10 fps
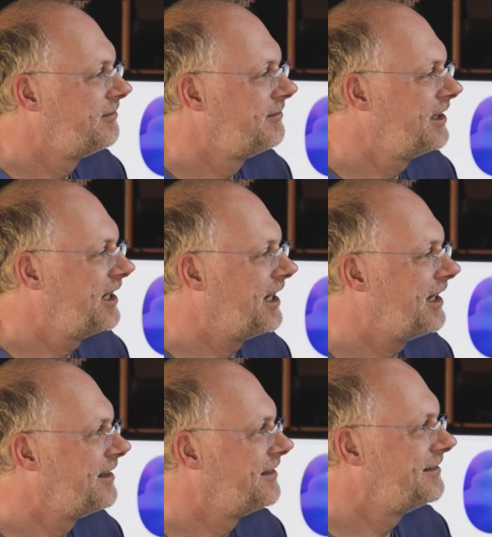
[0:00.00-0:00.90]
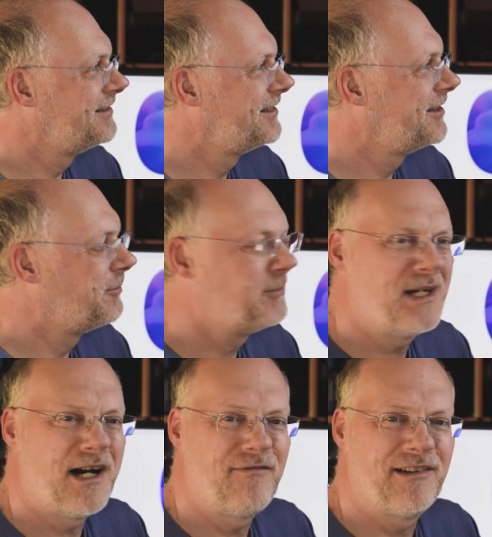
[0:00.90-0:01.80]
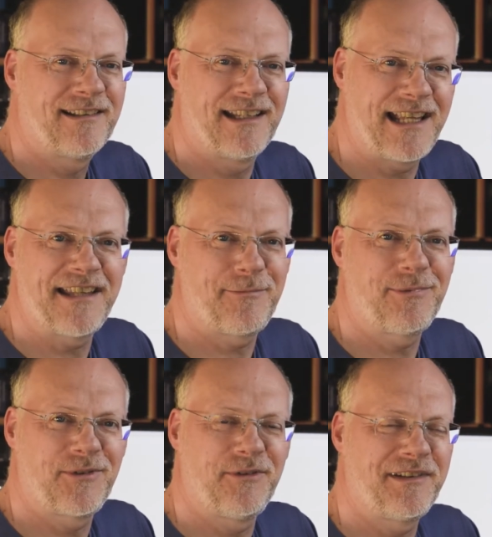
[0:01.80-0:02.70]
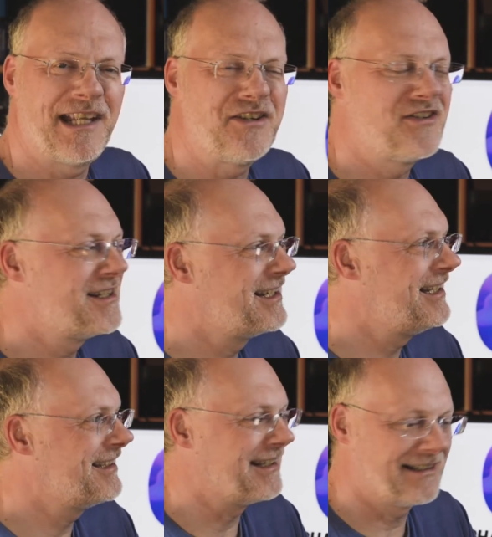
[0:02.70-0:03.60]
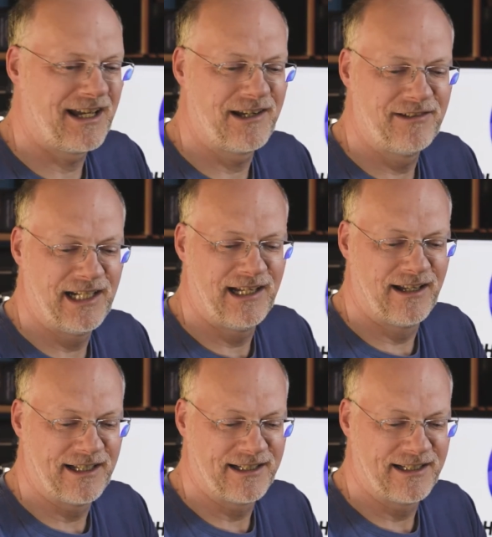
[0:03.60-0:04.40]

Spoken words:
Look at that. Marvellous. That's sort of attention to detail I really like.